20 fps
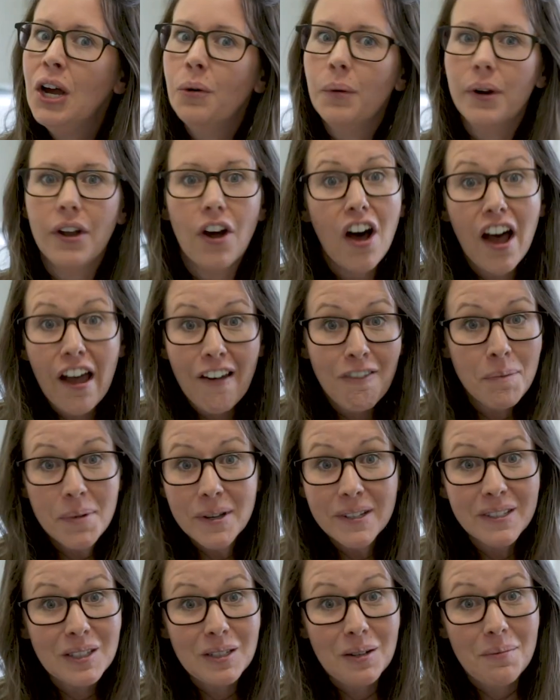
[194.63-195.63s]
We all have
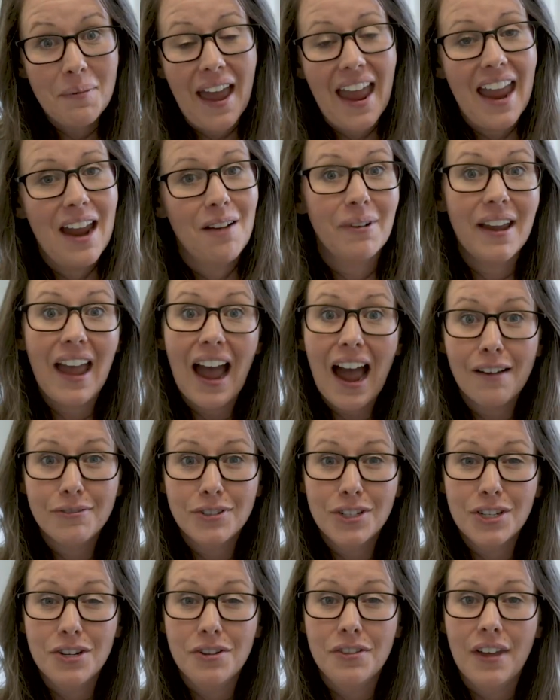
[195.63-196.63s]
bills to pay and we have
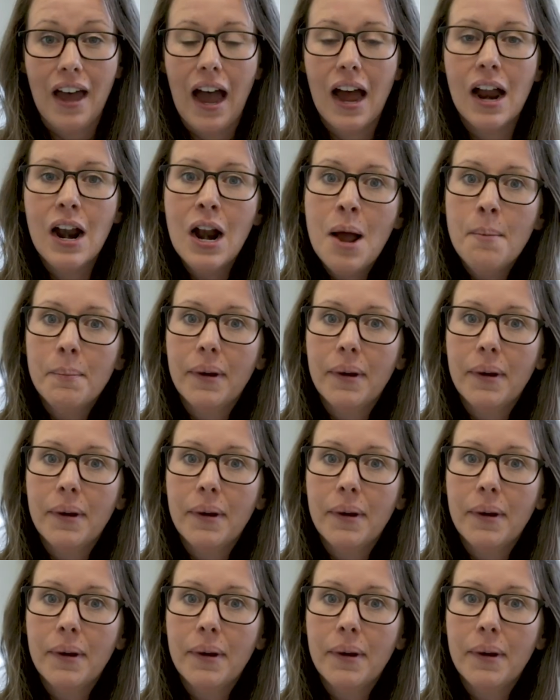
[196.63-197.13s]
to do that.